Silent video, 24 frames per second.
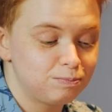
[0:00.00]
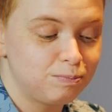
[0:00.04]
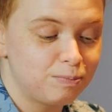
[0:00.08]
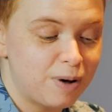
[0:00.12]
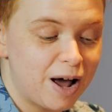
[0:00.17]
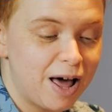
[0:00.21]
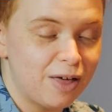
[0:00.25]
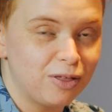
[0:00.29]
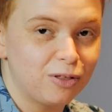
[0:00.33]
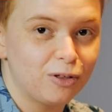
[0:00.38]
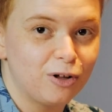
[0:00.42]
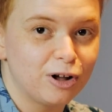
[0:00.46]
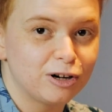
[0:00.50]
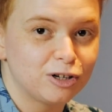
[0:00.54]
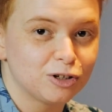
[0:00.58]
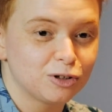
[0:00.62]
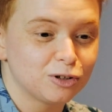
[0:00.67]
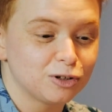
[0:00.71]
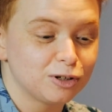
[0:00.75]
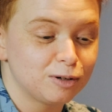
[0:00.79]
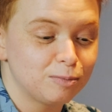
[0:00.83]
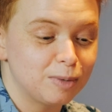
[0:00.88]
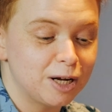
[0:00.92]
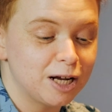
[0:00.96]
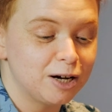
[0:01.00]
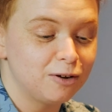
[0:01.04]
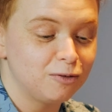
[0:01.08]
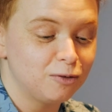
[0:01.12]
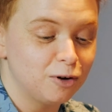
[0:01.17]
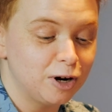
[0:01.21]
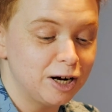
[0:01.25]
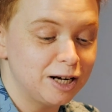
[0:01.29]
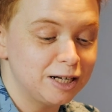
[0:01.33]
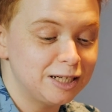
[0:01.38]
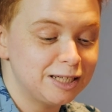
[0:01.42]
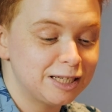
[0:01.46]
pathological demand
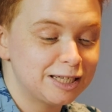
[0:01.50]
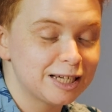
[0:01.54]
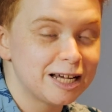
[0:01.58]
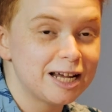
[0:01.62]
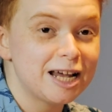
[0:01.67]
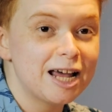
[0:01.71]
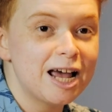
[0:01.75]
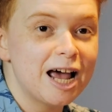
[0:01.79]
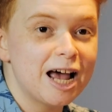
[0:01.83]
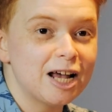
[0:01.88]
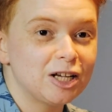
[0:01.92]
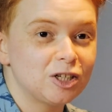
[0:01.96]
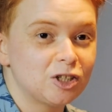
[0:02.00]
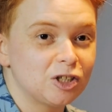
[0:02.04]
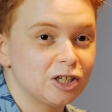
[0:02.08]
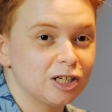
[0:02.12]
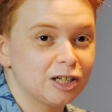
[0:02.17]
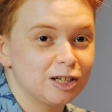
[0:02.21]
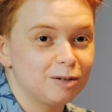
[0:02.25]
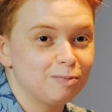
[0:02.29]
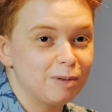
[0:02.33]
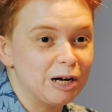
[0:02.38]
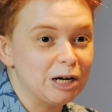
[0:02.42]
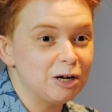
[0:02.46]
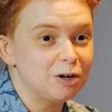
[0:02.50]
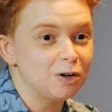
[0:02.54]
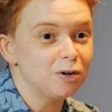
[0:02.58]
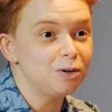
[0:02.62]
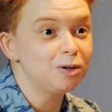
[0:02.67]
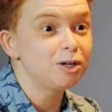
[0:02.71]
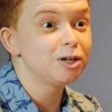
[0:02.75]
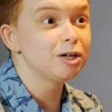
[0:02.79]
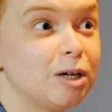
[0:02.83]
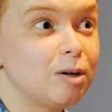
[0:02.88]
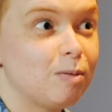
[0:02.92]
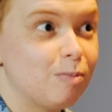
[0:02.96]
avoidance has triggered my
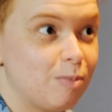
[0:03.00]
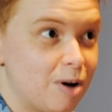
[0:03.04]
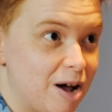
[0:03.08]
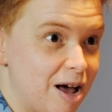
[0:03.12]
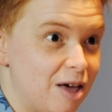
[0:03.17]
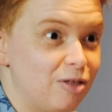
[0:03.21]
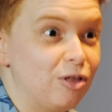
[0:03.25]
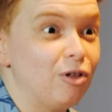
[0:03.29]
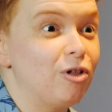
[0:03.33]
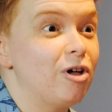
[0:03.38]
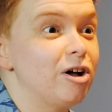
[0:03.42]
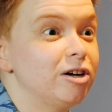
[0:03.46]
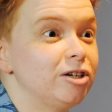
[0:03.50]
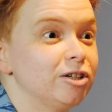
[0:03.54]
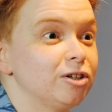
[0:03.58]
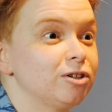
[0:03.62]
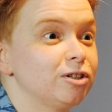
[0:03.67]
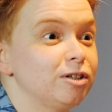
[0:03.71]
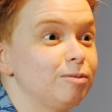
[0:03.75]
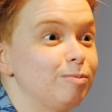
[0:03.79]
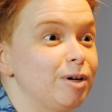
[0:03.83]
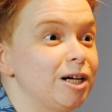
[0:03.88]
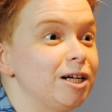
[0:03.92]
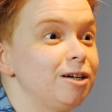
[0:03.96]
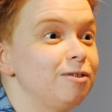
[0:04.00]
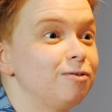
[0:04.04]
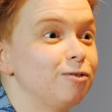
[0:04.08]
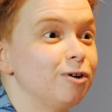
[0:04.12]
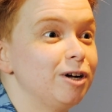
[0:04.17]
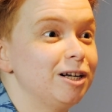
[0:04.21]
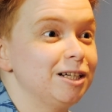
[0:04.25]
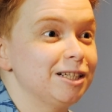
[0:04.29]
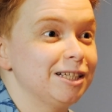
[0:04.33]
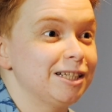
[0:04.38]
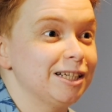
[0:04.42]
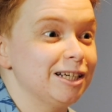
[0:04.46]
own pathological demand
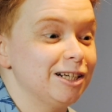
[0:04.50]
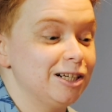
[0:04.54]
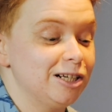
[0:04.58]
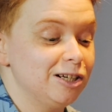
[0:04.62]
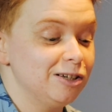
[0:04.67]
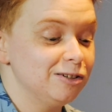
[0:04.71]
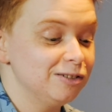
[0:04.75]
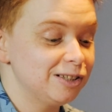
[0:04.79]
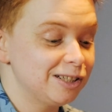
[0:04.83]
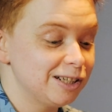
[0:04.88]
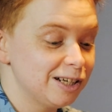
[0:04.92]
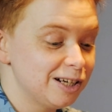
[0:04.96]
avoidance issues.